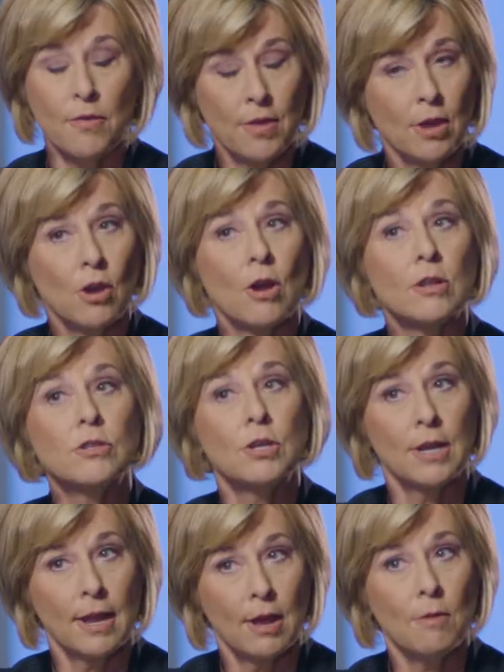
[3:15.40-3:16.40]
think God's
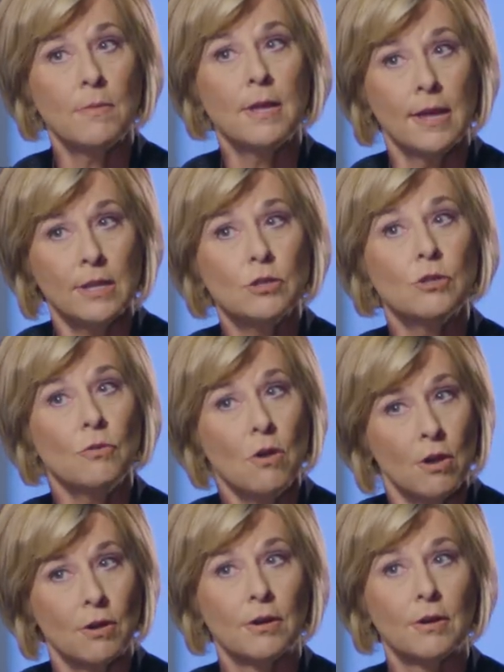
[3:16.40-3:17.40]
gonna help me get
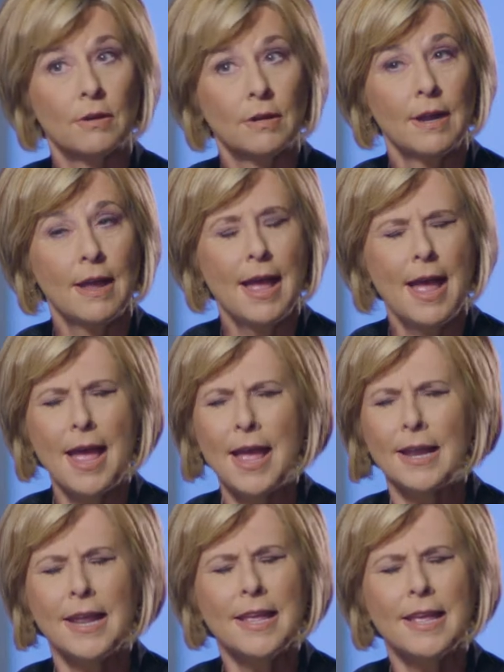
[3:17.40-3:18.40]
stronger.
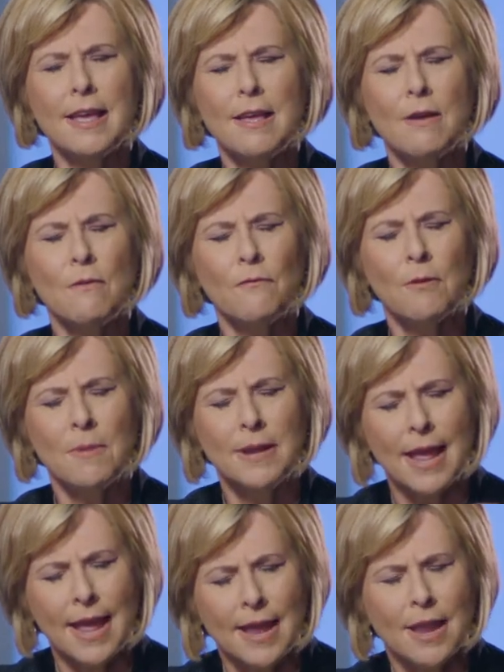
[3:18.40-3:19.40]
And like from an
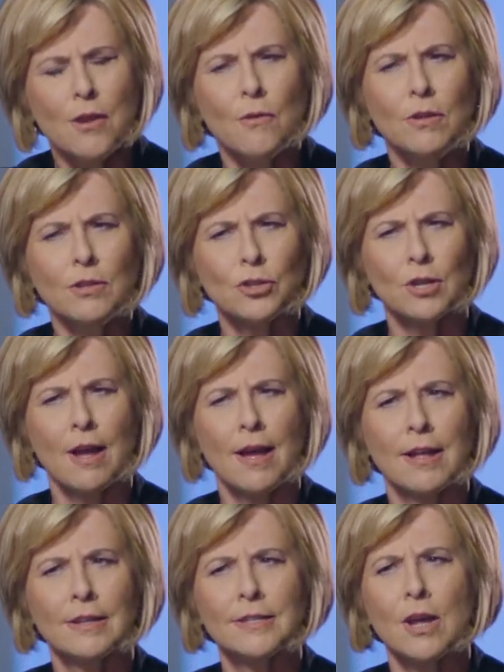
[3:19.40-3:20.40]
8-year-old
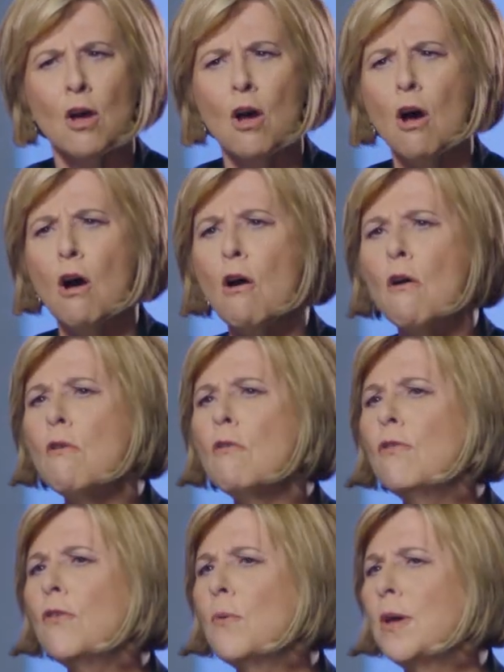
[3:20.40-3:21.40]
child
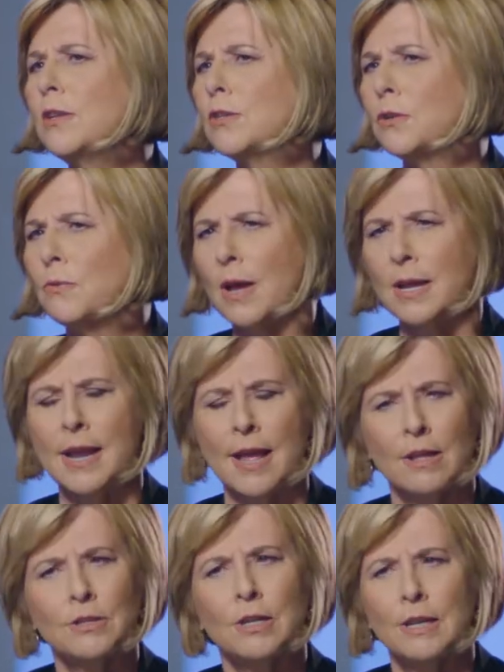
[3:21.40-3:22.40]
all the way to an
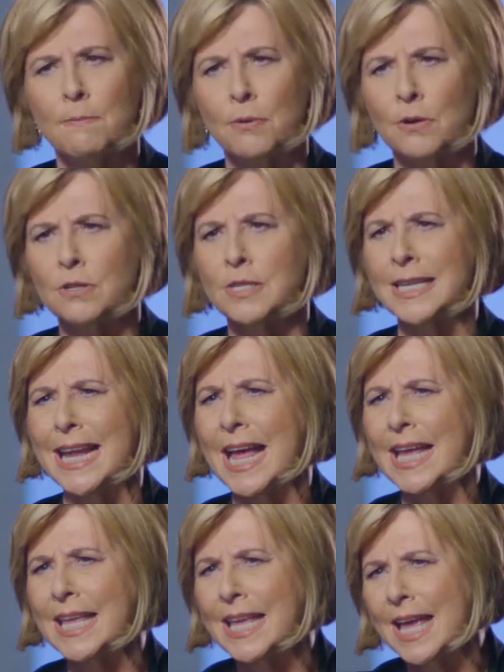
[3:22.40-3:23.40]
elderly person,
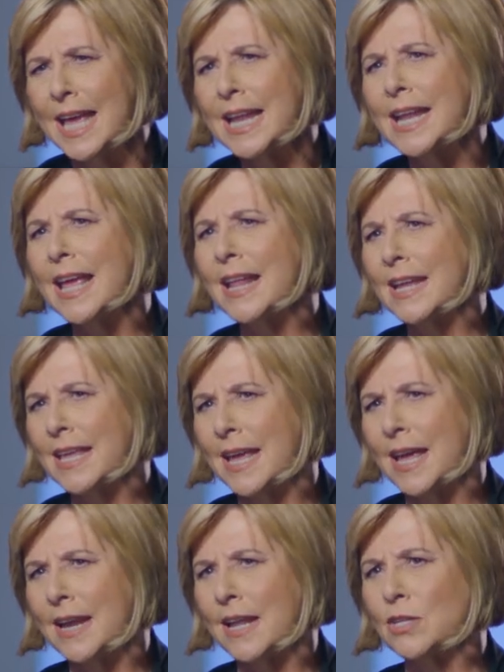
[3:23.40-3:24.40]
again and
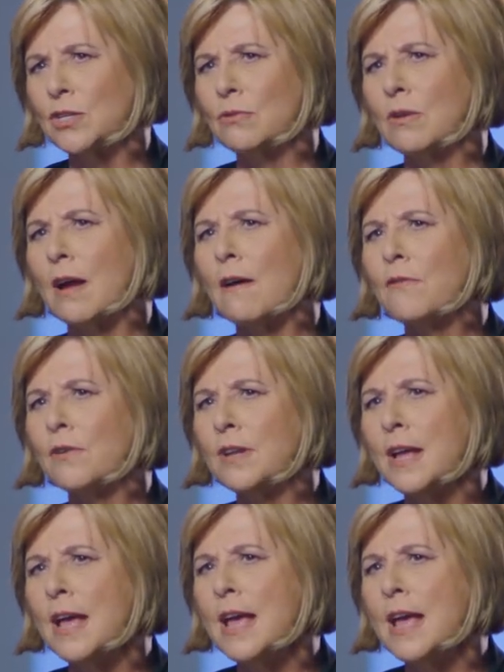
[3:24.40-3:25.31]
again, as you covered